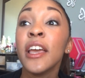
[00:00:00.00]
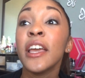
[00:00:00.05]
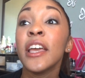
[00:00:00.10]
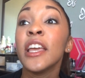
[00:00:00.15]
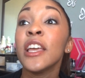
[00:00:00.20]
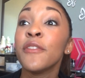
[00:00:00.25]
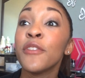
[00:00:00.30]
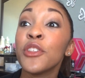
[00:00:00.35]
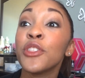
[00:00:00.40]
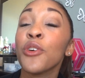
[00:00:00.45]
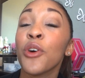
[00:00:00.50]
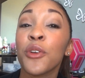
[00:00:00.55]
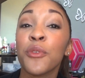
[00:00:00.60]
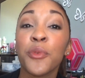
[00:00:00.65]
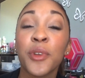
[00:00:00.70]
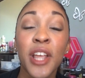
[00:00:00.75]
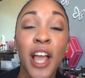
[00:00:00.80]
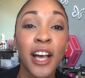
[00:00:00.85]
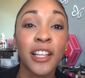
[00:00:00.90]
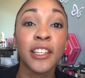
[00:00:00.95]
Even though in
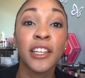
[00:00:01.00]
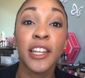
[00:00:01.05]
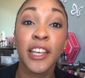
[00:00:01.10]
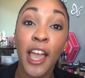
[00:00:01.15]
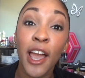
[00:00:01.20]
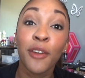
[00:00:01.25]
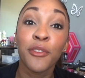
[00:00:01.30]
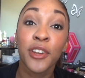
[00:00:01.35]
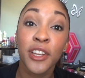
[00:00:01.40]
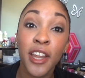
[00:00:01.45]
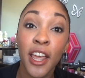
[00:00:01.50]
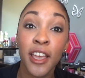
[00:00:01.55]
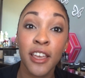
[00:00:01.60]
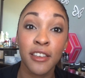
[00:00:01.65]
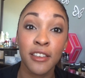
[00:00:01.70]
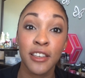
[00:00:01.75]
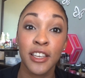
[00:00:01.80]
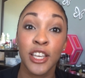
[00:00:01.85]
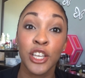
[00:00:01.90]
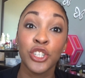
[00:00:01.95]
reality, every
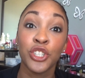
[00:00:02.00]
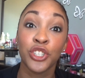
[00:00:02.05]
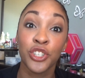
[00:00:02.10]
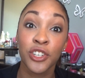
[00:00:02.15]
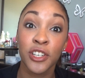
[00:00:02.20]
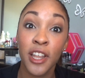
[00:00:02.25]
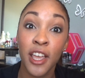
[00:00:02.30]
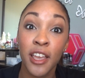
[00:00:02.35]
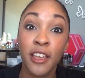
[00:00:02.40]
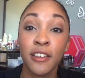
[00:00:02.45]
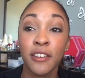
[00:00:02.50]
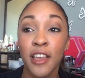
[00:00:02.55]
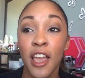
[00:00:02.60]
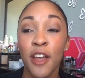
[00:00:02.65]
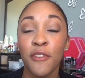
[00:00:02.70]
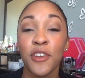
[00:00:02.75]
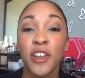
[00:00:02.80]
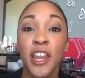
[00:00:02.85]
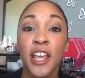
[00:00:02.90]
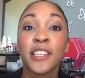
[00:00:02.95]
day is your day.
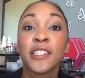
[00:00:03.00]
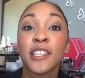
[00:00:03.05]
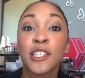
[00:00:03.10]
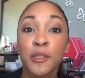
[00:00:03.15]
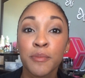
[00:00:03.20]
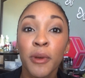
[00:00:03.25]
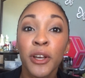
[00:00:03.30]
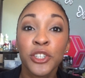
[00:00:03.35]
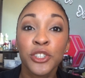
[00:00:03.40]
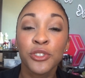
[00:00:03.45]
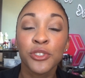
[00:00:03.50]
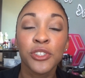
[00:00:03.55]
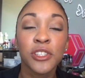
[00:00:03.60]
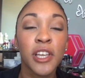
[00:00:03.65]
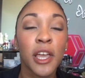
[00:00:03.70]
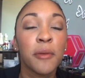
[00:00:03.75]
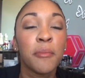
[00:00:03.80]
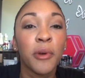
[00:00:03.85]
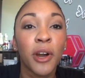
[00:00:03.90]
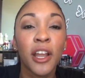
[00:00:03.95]
Every day is a special
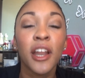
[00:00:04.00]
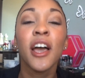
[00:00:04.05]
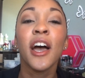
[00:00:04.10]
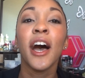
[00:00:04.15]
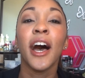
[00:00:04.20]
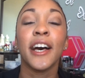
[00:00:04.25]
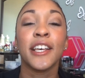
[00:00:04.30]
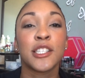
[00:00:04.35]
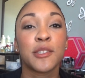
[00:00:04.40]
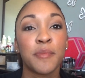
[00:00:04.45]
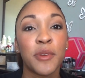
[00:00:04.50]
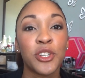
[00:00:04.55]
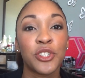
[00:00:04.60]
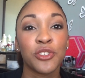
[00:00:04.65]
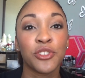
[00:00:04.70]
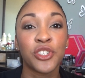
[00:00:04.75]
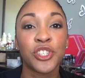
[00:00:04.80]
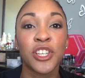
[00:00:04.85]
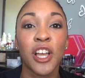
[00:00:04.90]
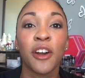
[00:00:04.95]
day, but a
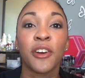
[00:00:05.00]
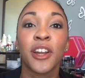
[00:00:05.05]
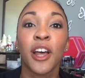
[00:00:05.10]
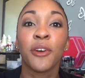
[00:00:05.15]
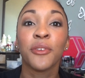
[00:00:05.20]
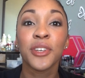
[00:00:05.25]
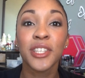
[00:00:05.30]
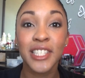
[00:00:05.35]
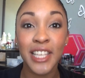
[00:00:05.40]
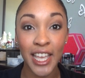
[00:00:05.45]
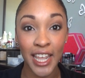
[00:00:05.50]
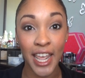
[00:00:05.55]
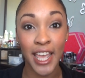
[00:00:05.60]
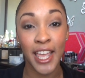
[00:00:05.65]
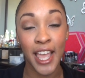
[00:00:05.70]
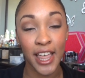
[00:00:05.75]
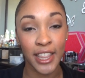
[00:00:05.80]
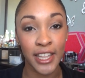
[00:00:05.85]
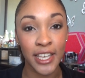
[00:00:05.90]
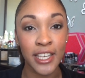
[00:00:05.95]
special shout out
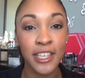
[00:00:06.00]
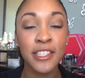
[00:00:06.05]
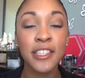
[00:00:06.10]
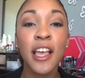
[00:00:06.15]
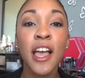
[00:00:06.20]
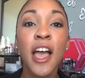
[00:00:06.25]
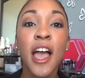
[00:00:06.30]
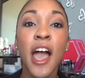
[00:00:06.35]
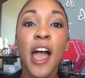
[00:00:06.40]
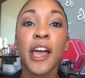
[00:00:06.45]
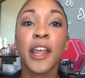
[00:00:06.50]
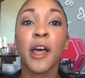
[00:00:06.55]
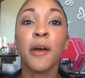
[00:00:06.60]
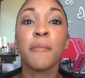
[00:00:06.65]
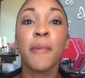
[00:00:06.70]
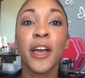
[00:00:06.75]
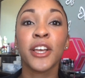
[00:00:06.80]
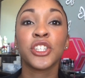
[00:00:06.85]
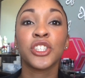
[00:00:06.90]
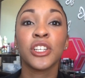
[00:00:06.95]
today at least. And
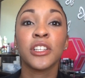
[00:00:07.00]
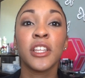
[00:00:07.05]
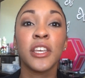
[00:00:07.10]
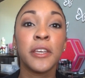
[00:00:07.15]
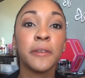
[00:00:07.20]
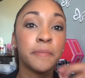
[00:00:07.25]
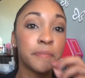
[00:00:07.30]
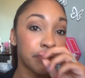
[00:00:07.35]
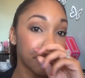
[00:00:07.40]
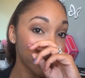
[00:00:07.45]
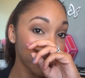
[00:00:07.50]
I'm actually